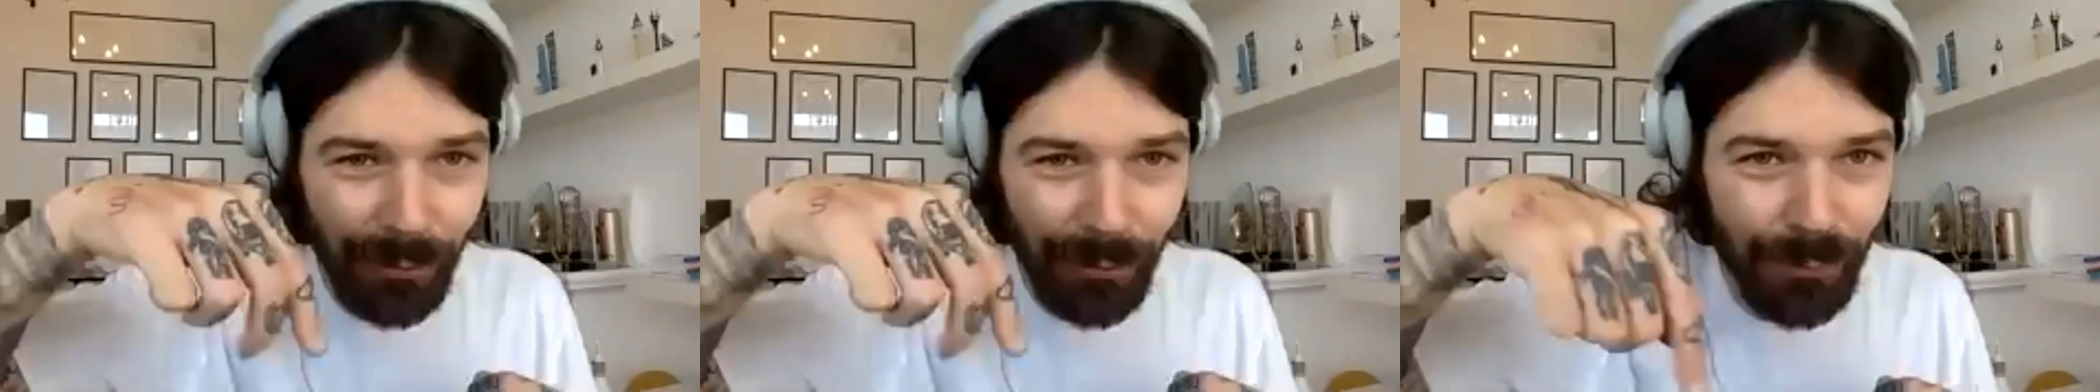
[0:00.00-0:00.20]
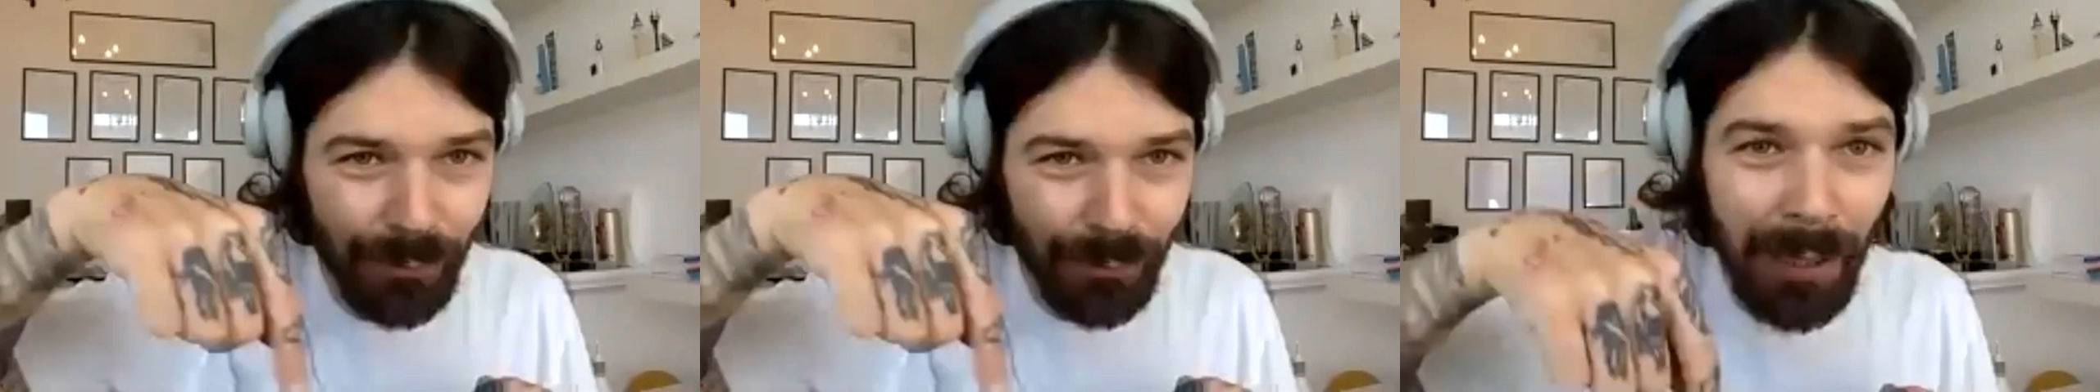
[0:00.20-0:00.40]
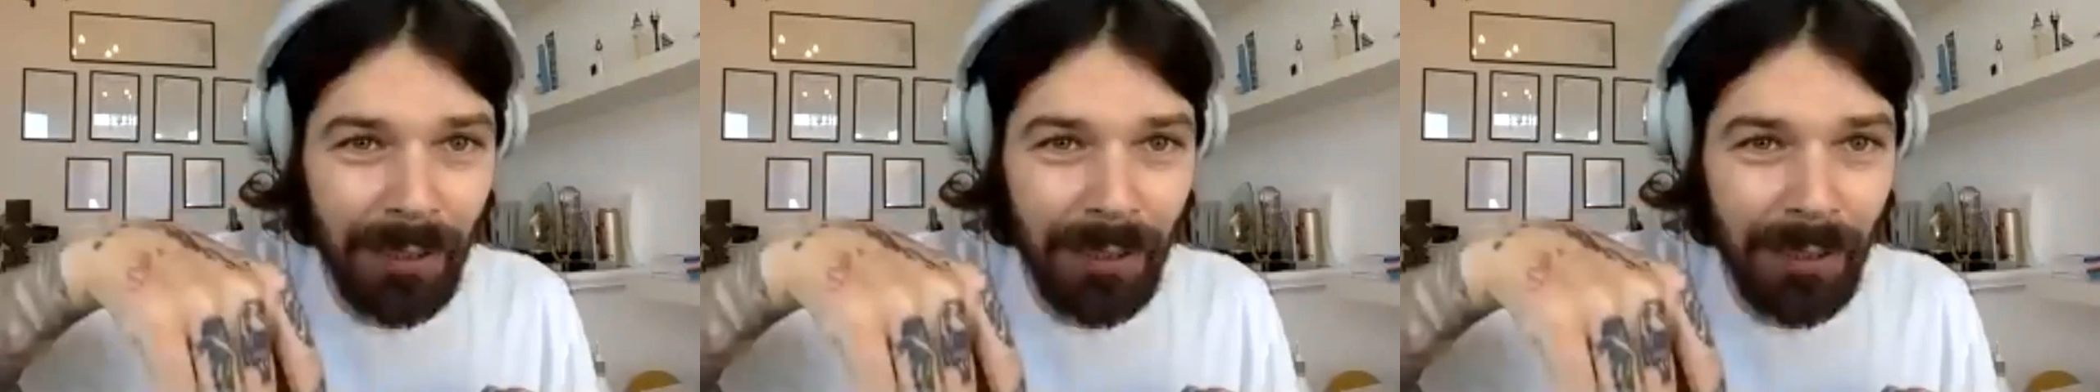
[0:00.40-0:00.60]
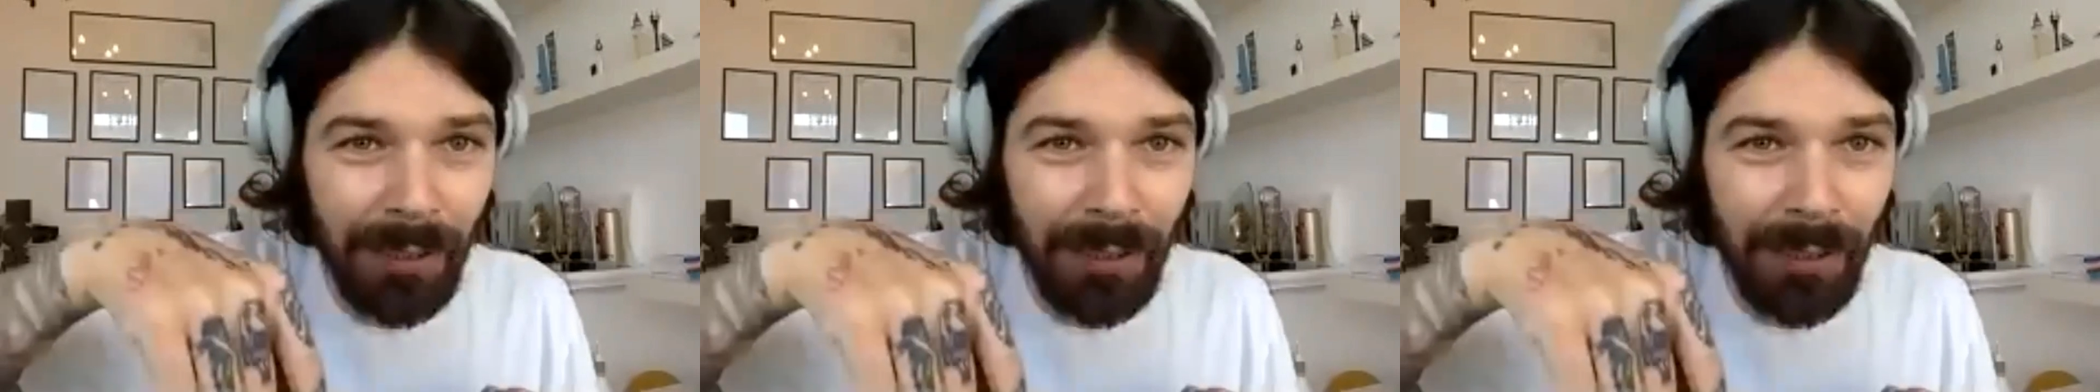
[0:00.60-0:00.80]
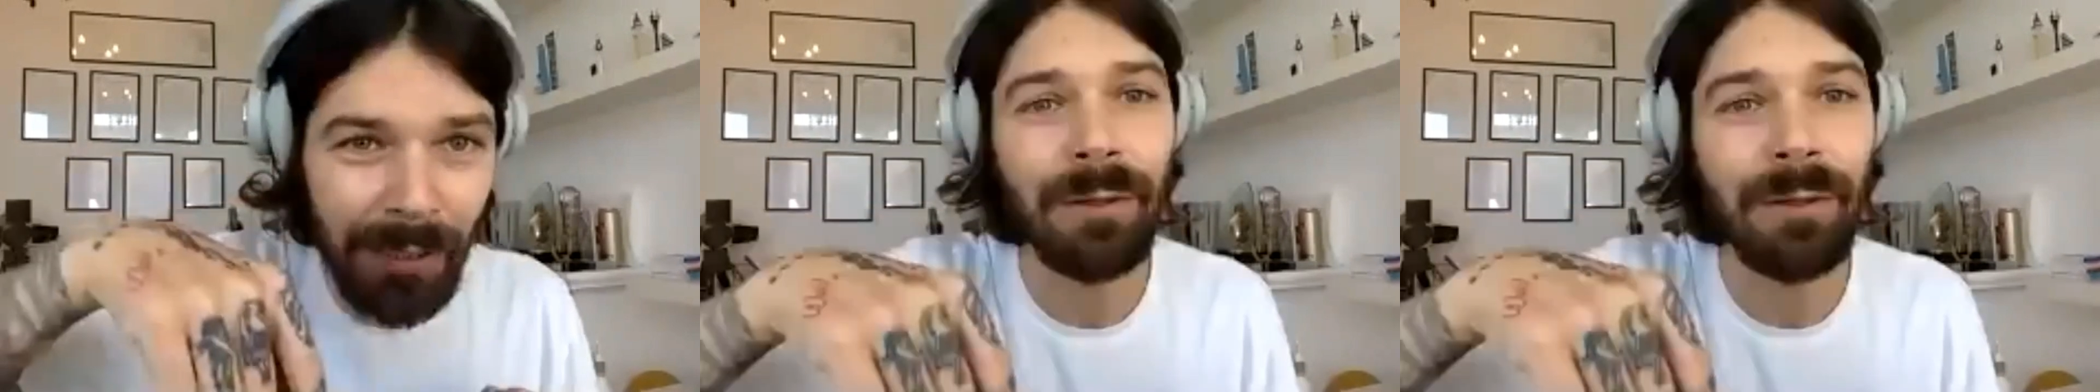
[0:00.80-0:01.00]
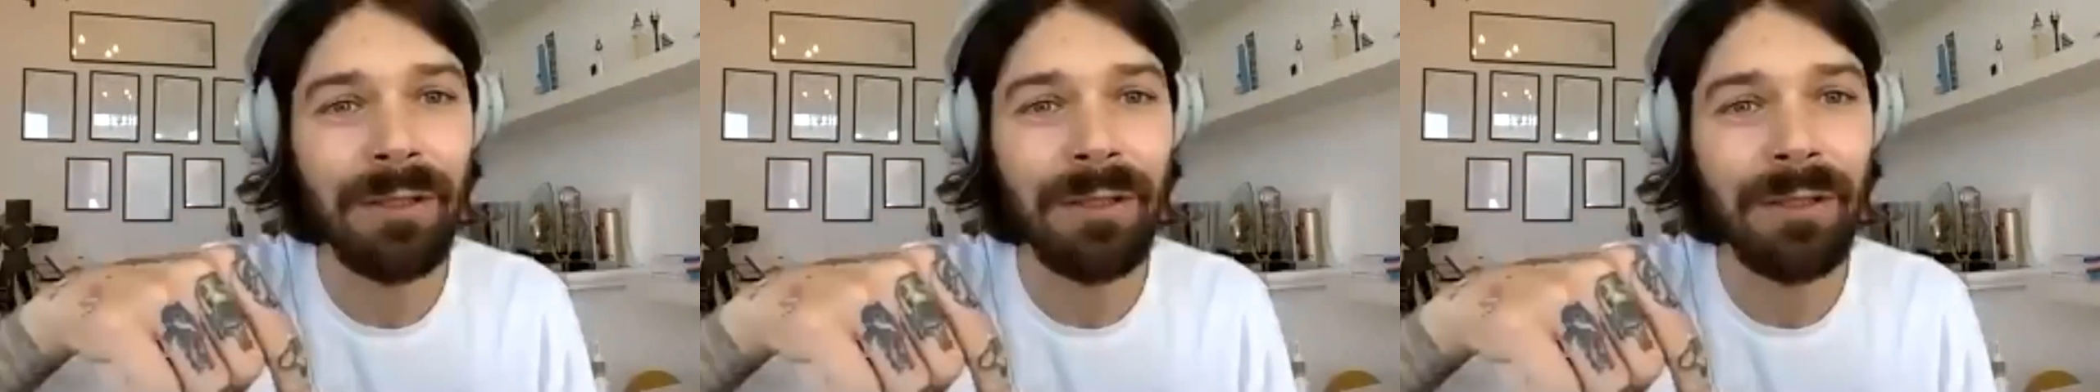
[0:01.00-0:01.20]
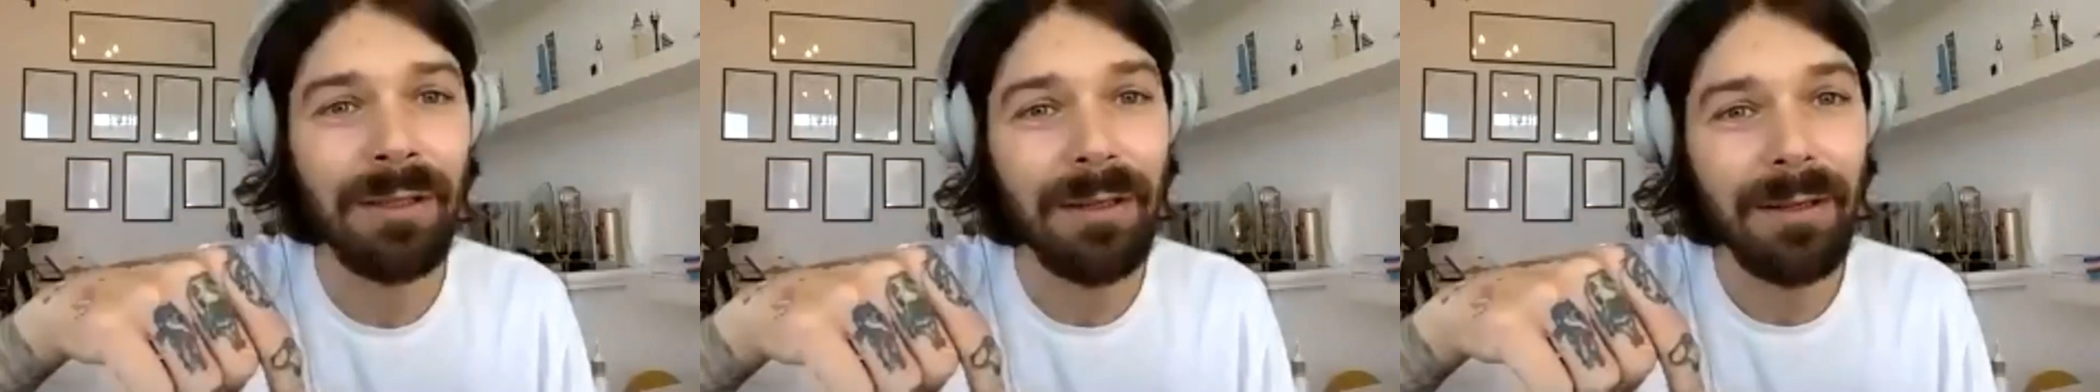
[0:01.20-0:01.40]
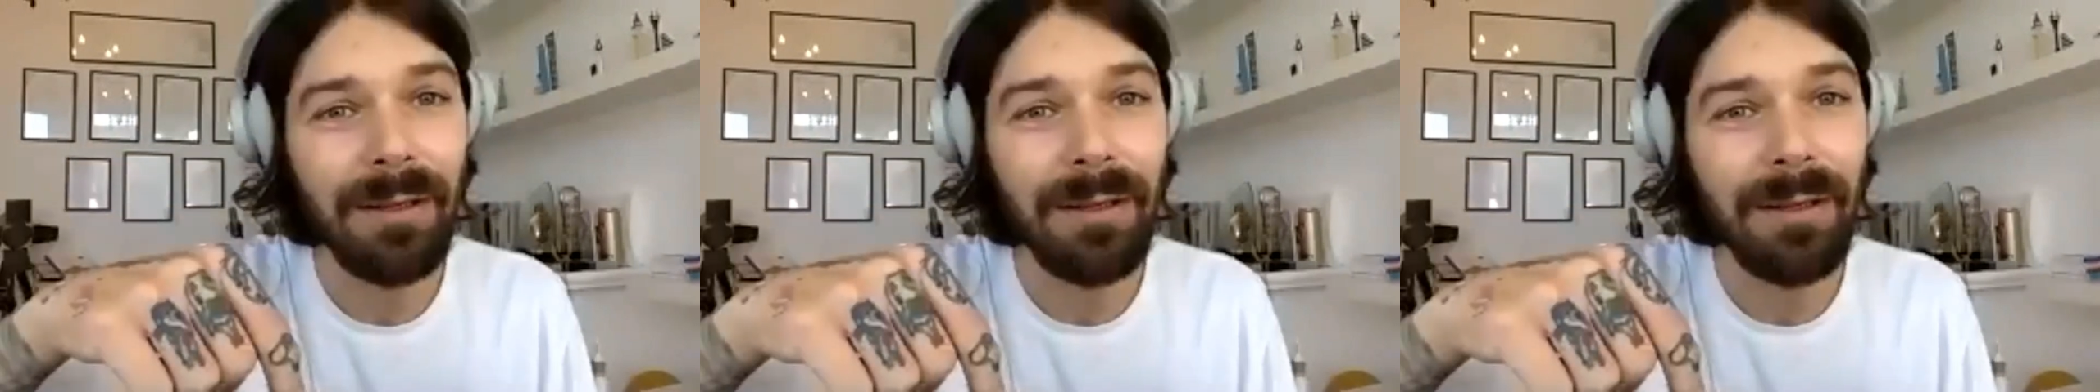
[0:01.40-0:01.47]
spiraling down,